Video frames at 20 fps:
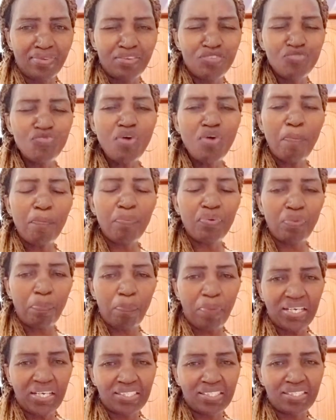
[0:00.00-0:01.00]
your
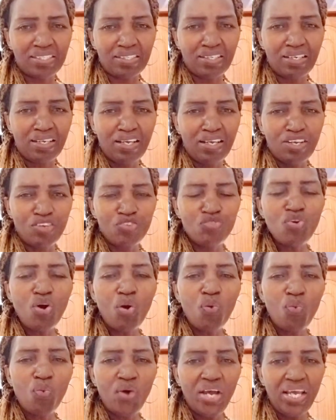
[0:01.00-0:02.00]
property, your
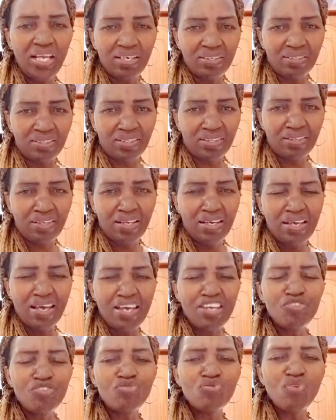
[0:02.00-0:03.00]
wealth,
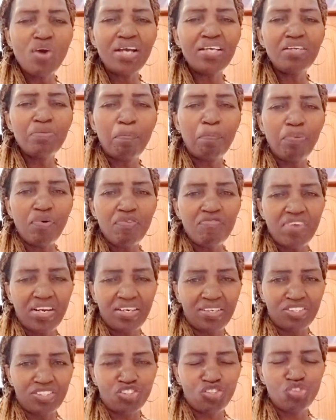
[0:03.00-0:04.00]
and you are
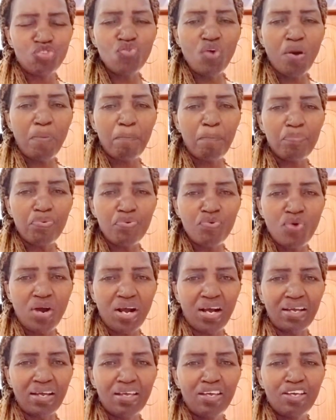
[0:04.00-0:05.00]
impoverished, you are
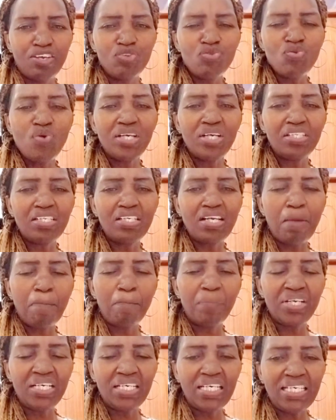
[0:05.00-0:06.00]
poor, you are
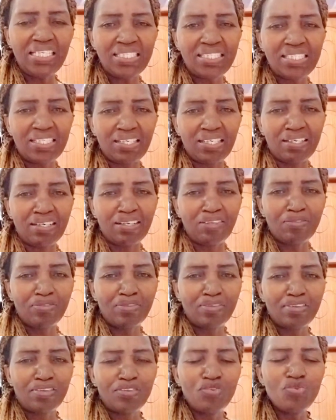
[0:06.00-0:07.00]
dilapidated,
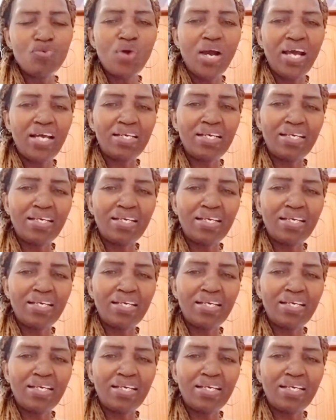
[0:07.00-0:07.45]
you are